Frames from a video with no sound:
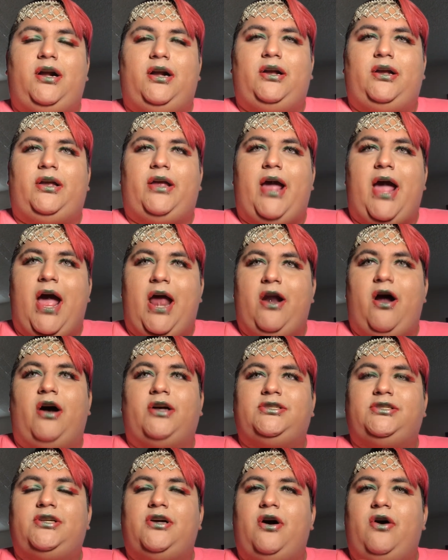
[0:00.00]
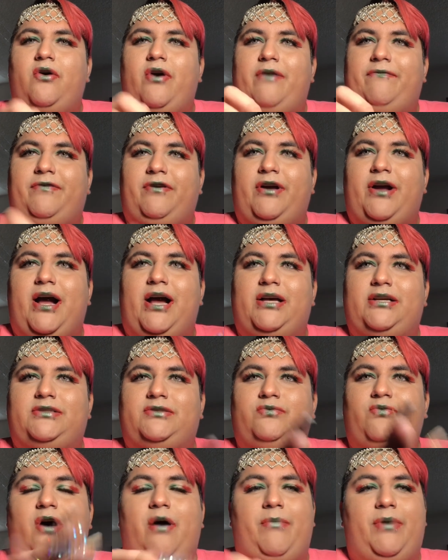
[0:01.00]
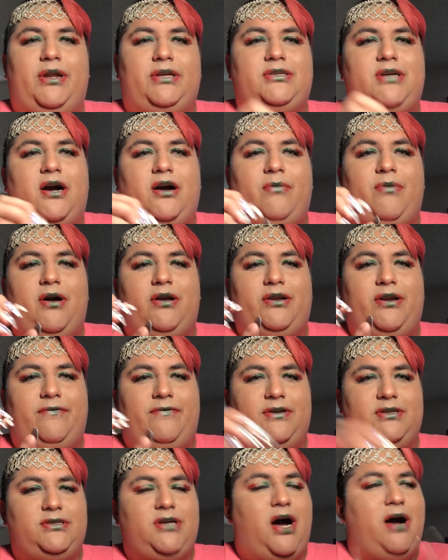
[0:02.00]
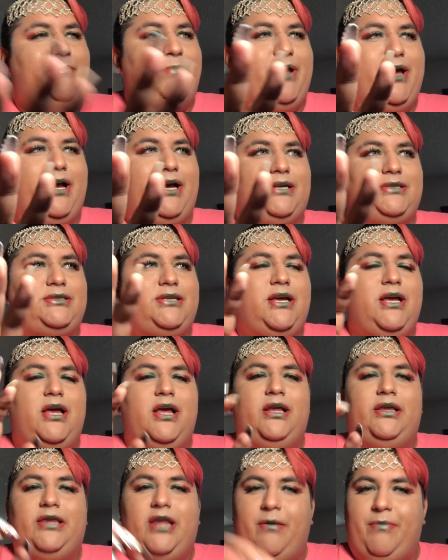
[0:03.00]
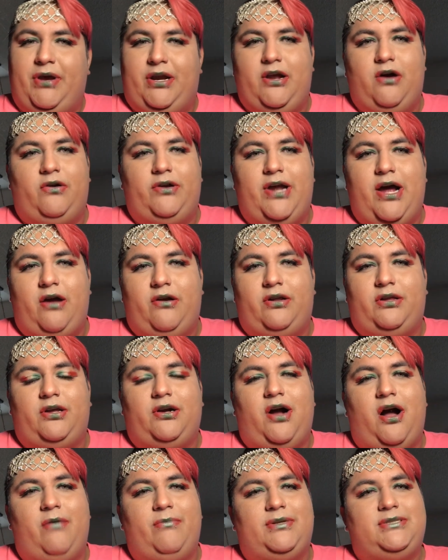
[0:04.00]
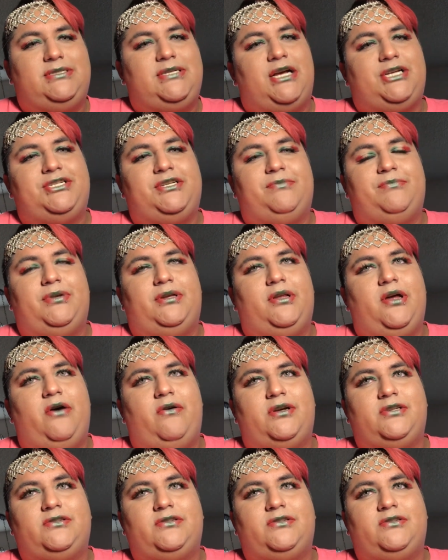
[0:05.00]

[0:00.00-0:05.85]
And also, if you guys want me to talk about different topics, let me know down in the comment section below as